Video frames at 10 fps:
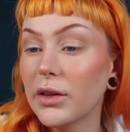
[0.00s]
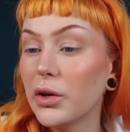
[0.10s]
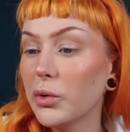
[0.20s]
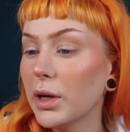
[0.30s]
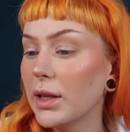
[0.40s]
the
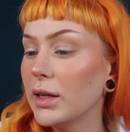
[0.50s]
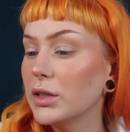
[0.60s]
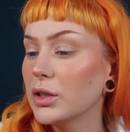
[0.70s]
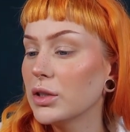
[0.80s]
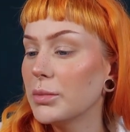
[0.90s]
new
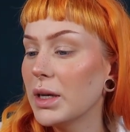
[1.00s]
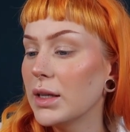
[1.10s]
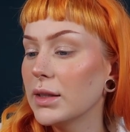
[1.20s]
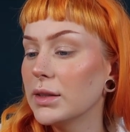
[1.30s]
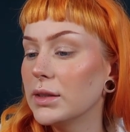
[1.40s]
LH
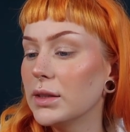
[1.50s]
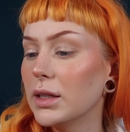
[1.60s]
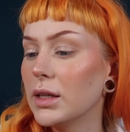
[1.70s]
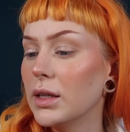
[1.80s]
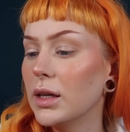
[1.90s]
Cosmetics
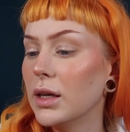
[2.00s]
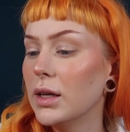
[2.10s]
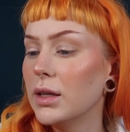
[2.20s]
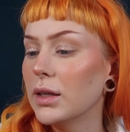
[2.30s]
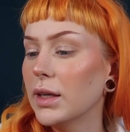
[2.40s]

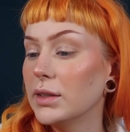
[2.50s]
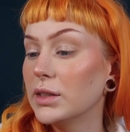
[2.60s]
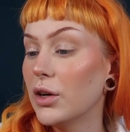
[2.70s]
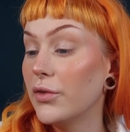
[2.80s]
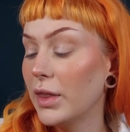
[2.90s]

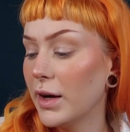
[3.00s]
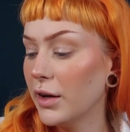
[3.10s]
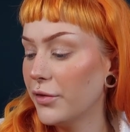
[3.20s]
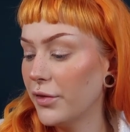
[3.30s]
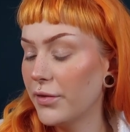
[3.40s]
Kiss of
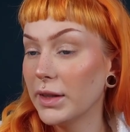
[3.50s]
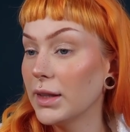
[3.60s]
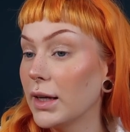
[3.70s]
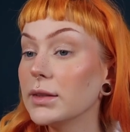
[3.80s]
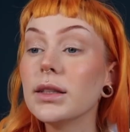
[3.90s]
Life
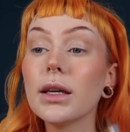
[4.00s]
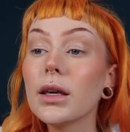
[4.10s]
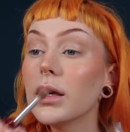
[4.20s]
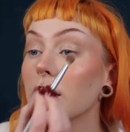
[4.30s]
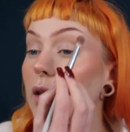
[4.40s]

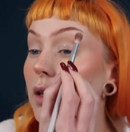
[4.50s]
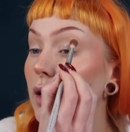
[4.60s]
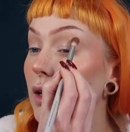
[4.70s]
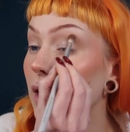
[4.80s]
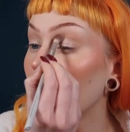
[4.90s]
Fantastic
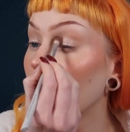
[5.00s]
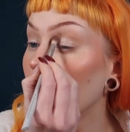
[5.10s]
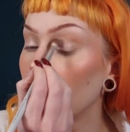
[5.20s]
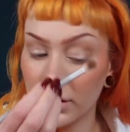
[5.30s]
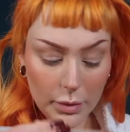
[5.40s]

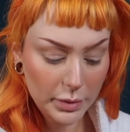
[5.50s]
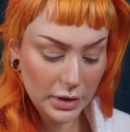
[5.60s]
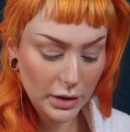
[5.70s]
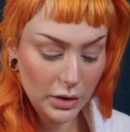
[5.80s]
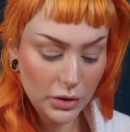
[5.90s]

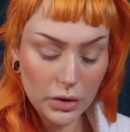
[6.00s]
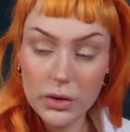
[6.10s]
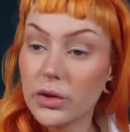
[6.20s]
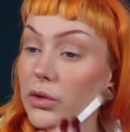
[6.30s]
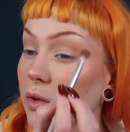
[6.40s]
lipstick
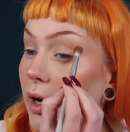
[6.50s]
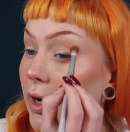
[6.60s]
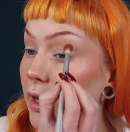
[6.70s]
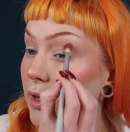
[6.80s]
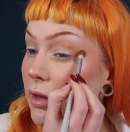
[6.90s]
just to
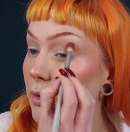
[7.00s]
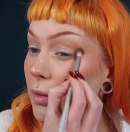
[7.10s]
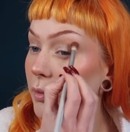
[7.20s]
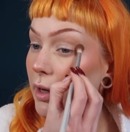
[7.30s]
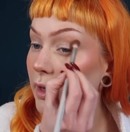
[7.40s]
try. And then
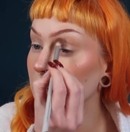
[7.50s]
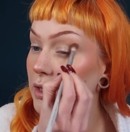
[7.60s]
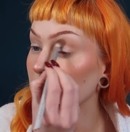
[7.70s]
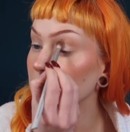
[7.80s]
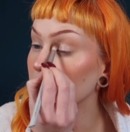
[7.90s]
maybe I can
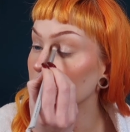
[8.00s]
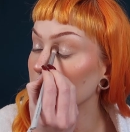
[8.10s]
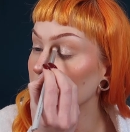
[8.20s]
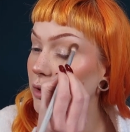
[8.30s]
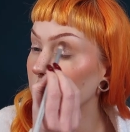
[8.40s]
change it
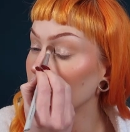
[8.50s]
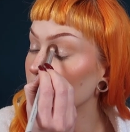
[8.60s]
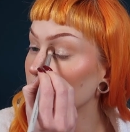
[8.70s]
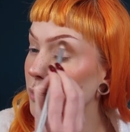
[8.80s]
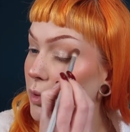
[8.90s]
to a The Body
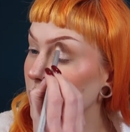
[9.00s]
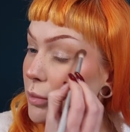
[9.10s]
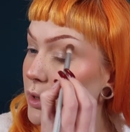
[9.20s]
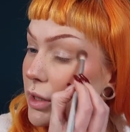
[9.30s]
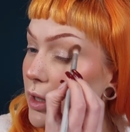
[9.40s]
Shop
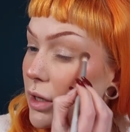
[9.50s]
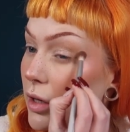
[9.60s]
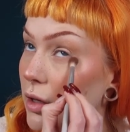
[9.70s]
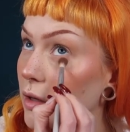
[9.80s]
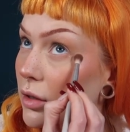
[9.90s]

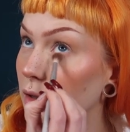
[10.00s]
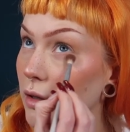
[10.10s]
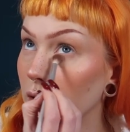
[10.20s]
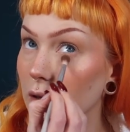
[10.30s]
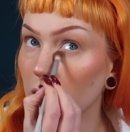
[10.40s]
lipstick.
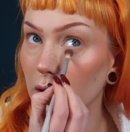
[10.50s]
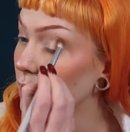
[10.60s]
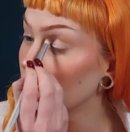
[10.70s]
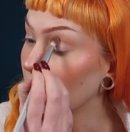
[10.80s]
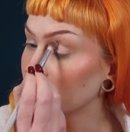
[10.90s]

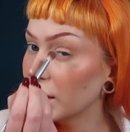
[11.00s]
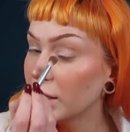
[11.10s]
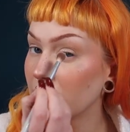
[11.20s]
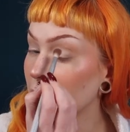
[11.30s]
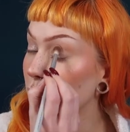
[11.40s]
I'm
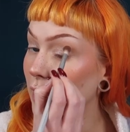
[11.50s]
saying that